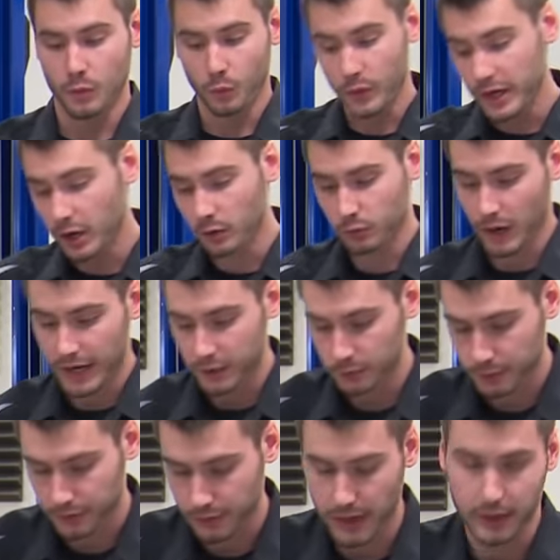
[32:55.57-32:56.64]
we are wide
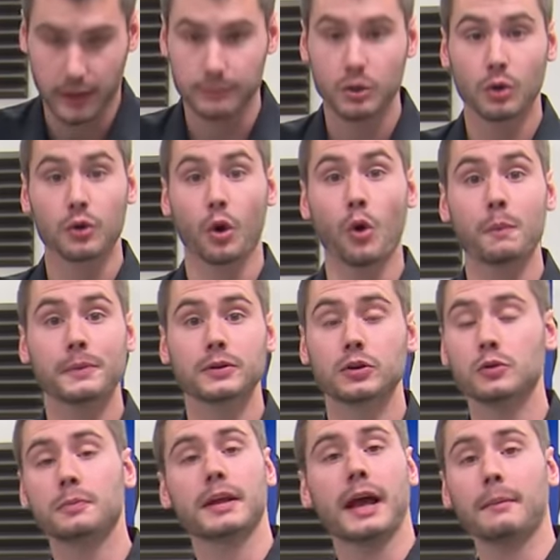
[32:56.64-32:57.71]
open throttle. I'm going open
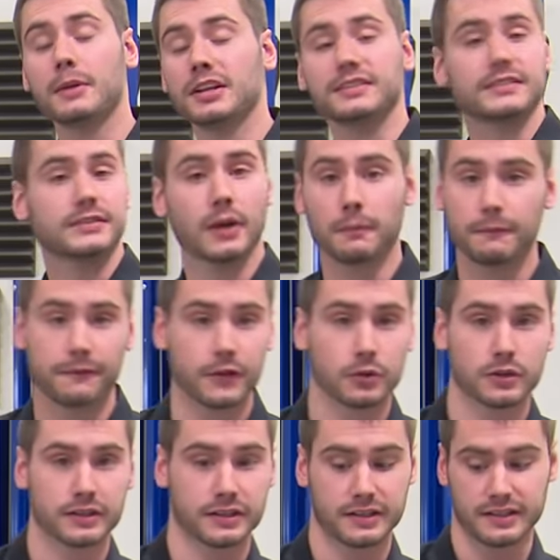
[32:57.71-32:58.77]
loop and I'm going to dump fuel
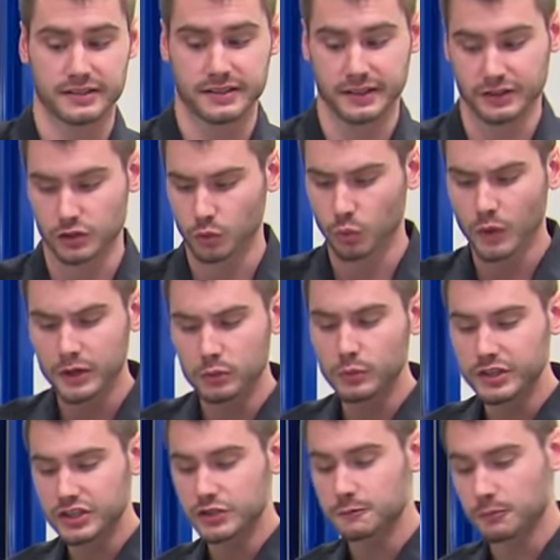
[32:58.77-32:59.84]
into this thing. So what did we
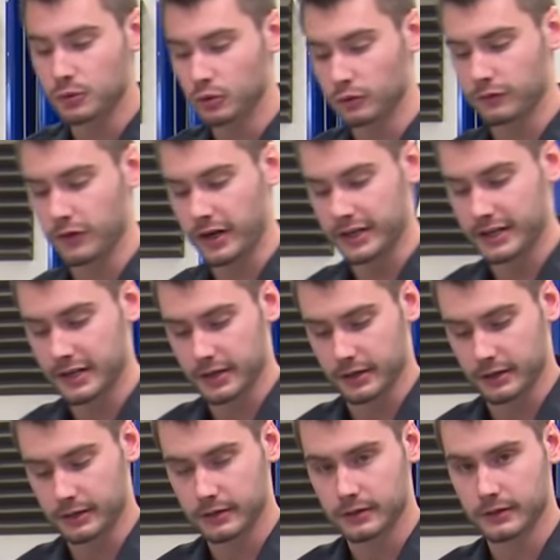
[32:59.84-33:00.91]
just prove right here?
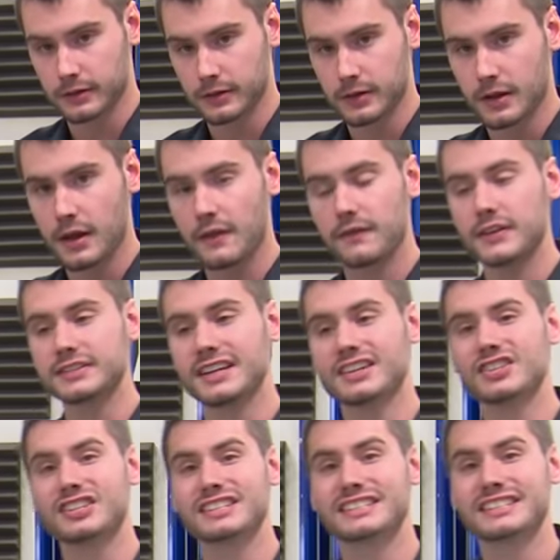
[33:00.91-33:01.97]
This engine is